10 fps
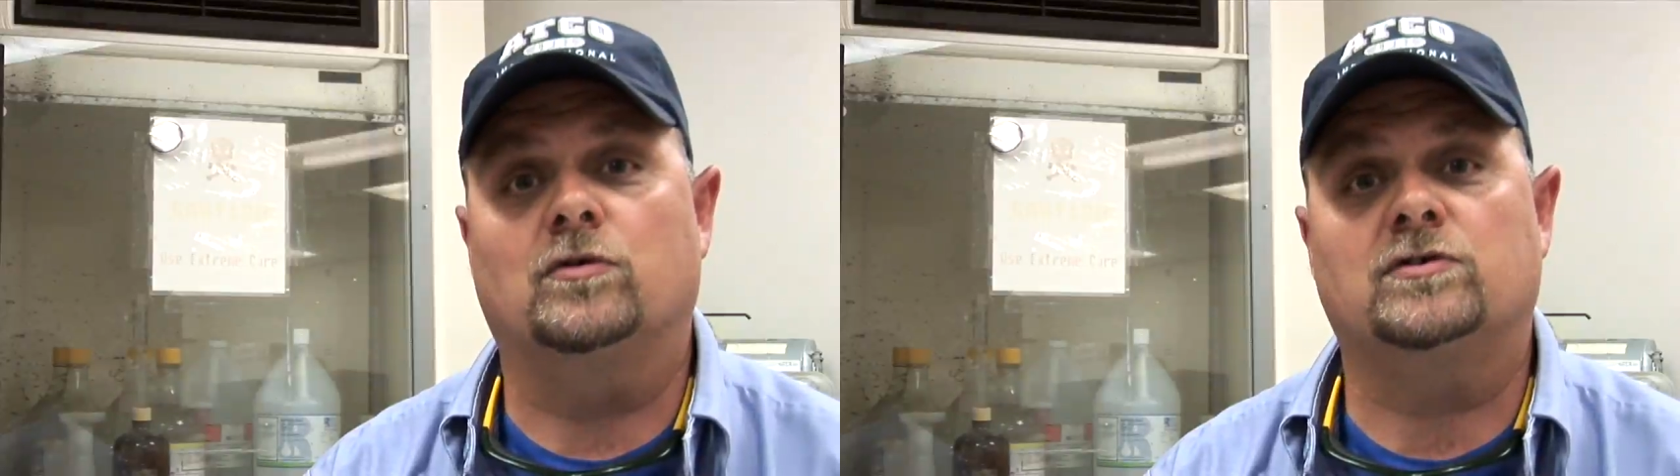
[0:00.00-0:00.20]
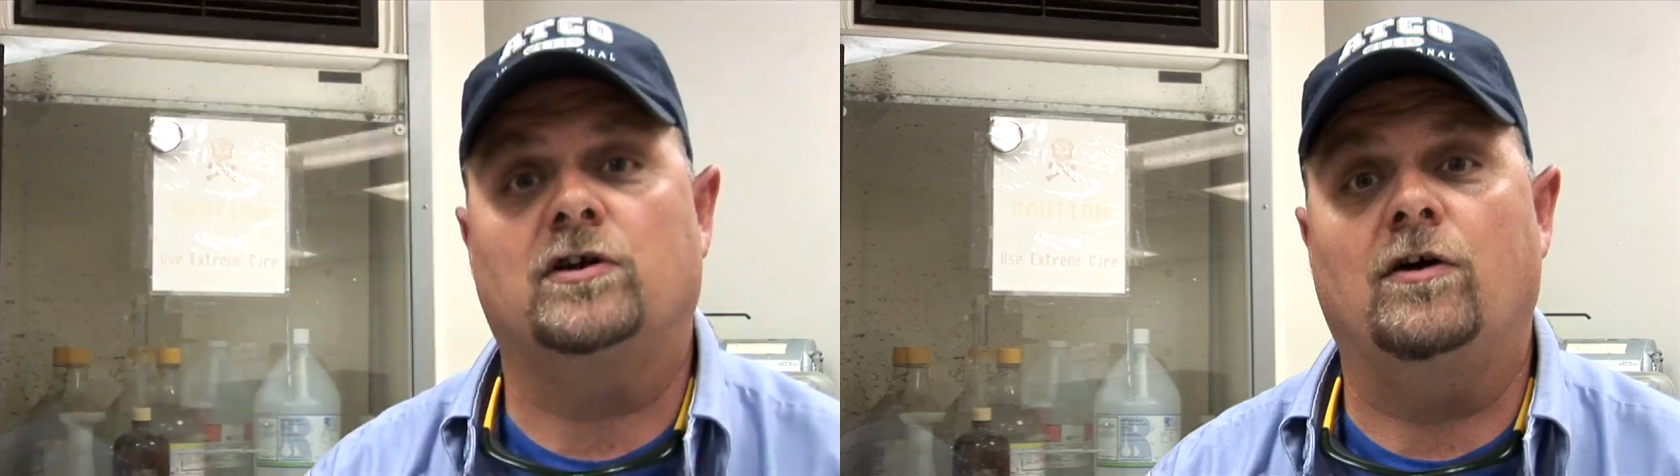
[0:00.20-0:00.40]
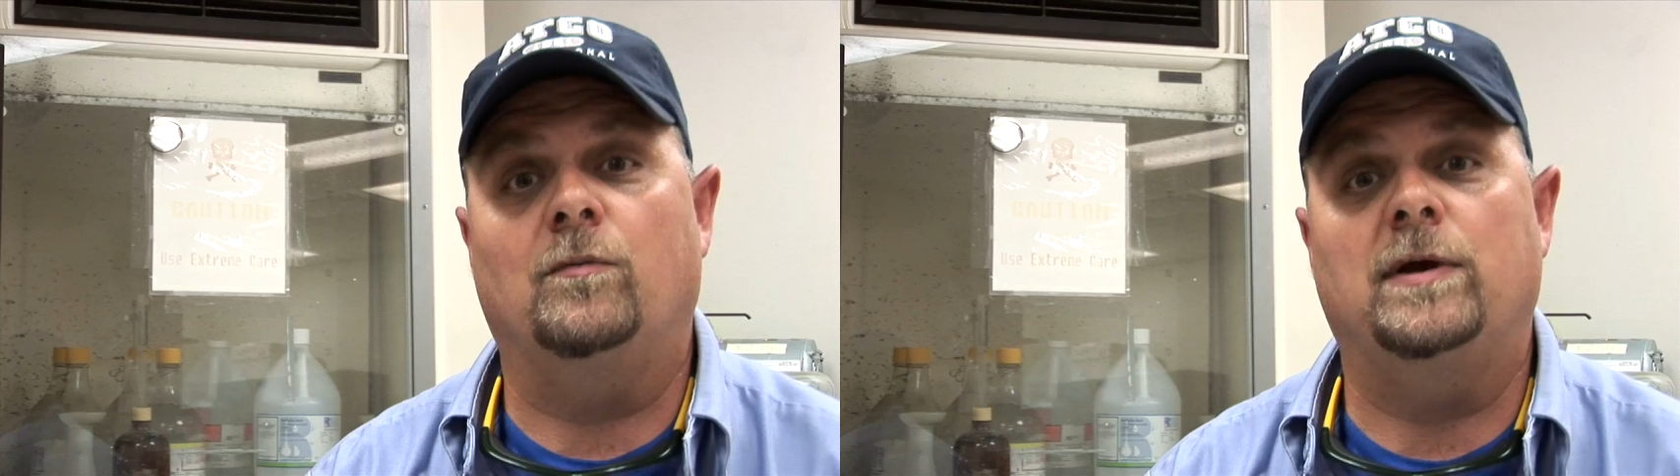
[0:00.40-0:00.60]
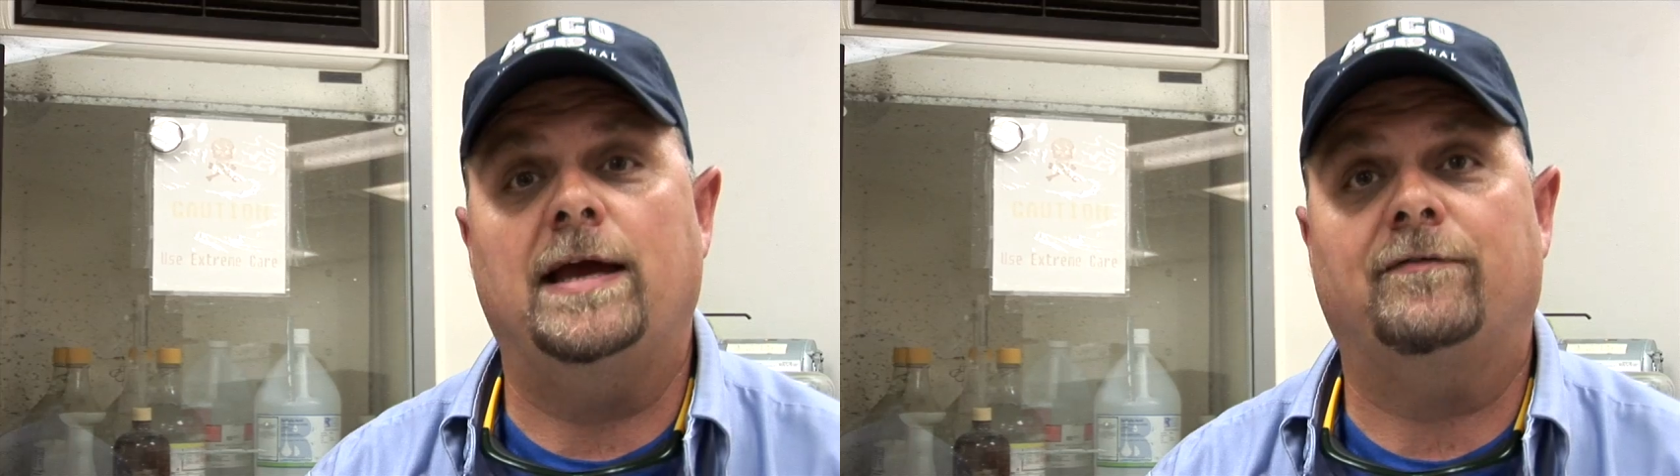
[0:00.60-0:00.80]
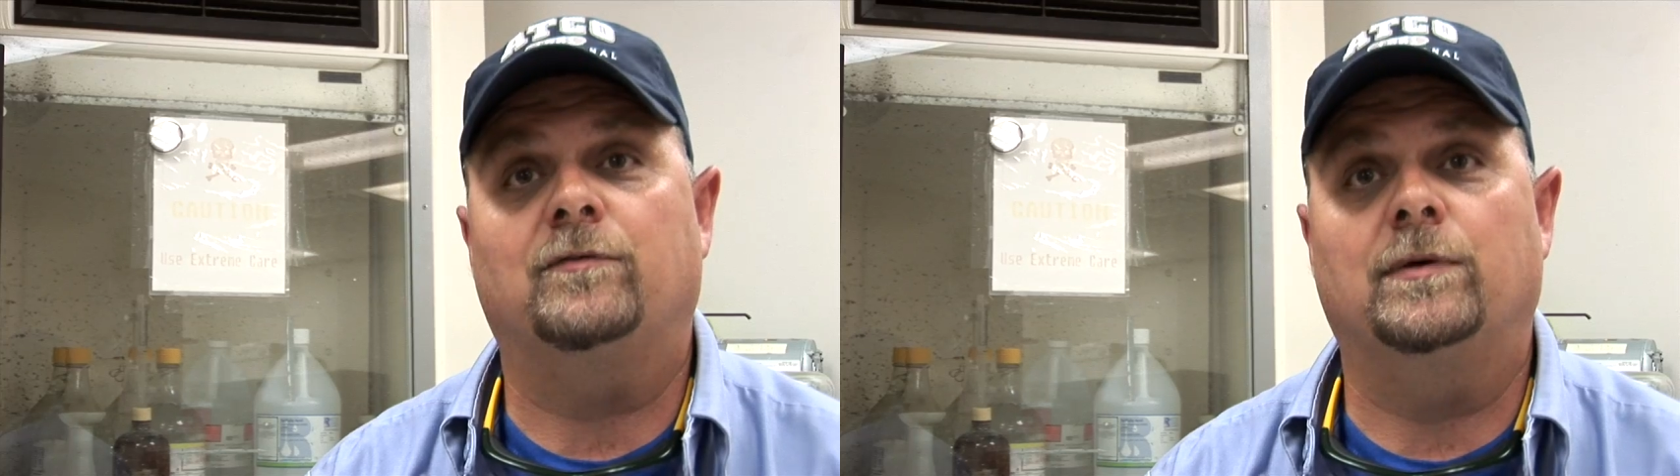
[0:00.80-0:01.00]
scum we
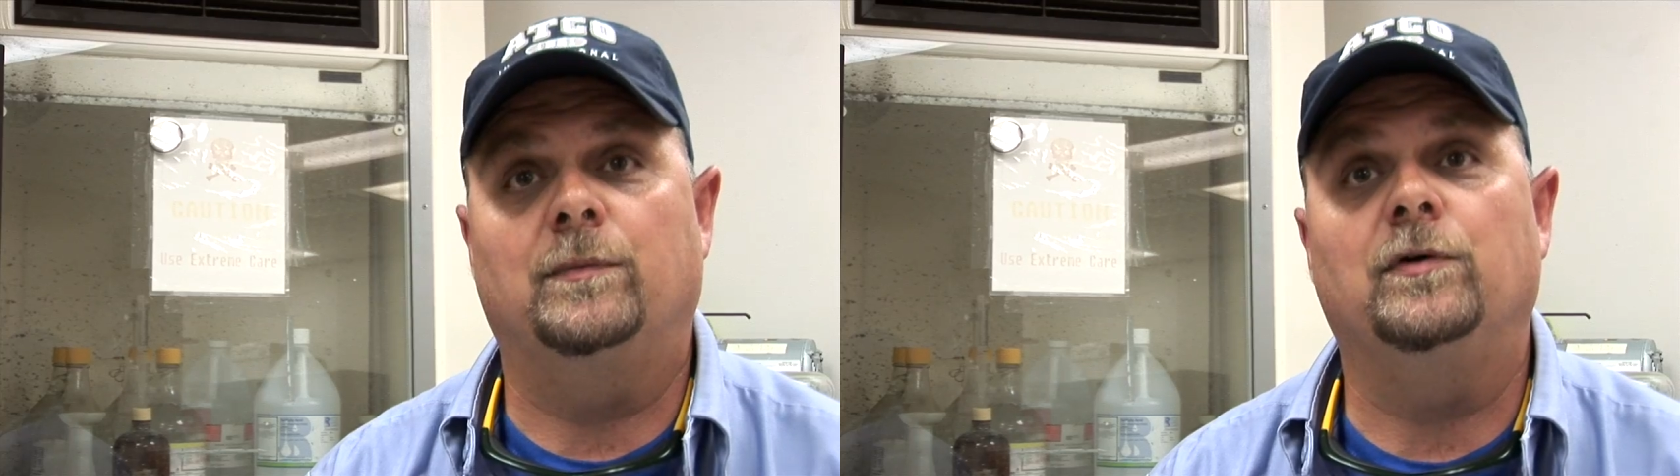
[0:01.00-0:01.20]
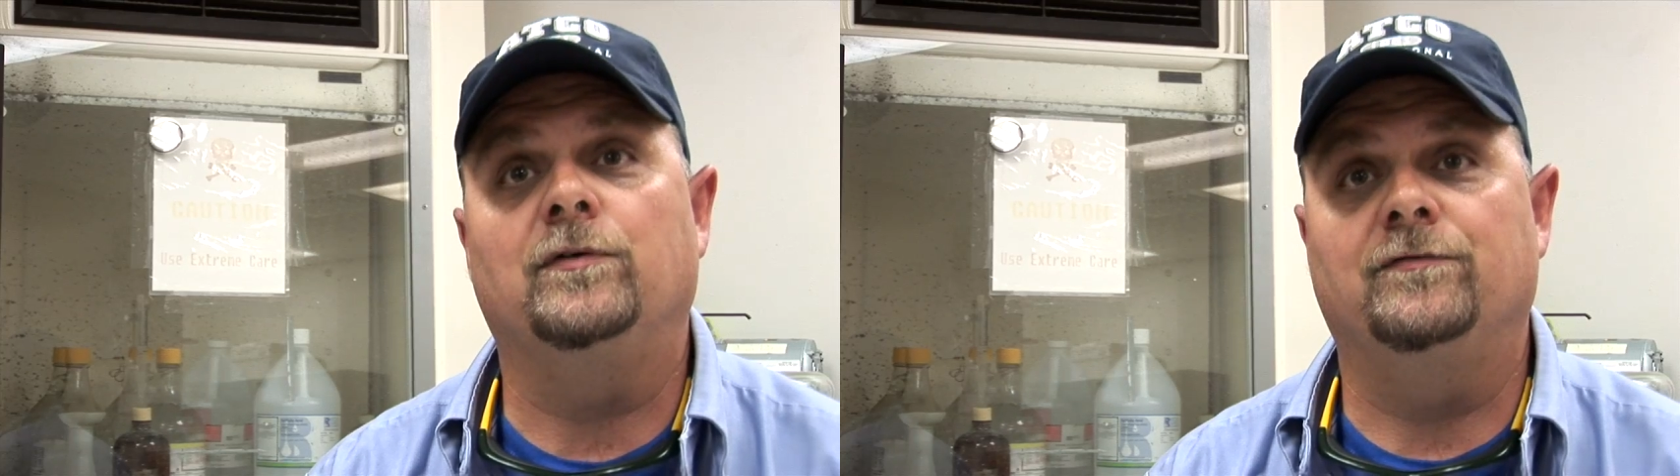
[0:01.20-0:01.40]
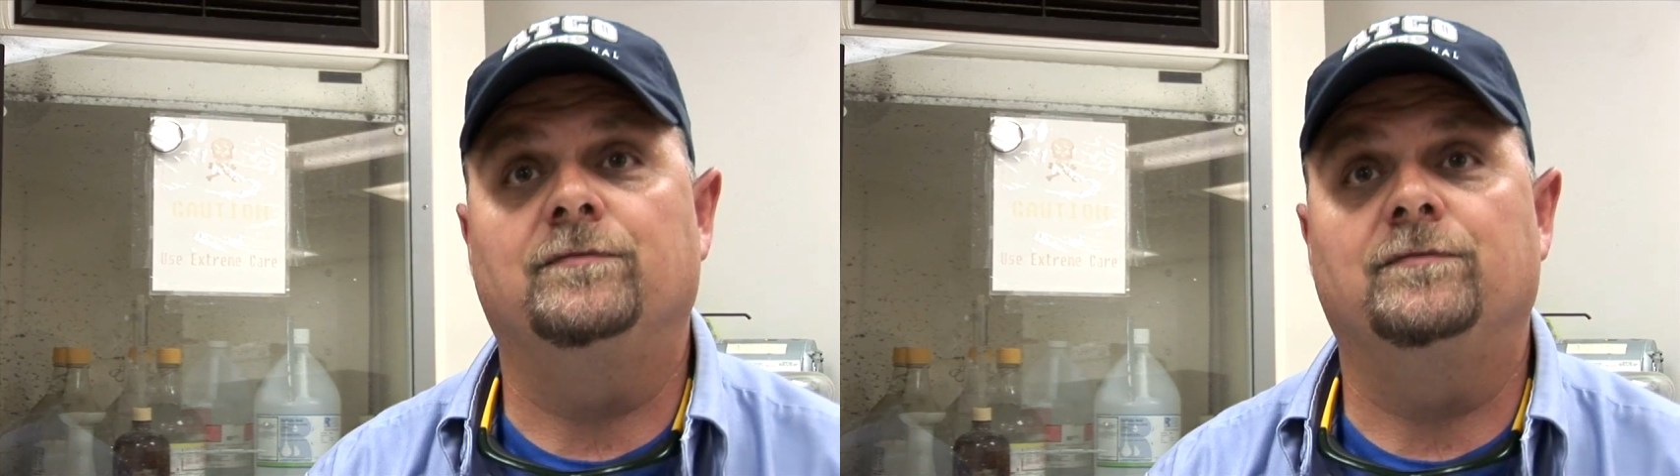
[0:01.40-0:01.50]
have to remove.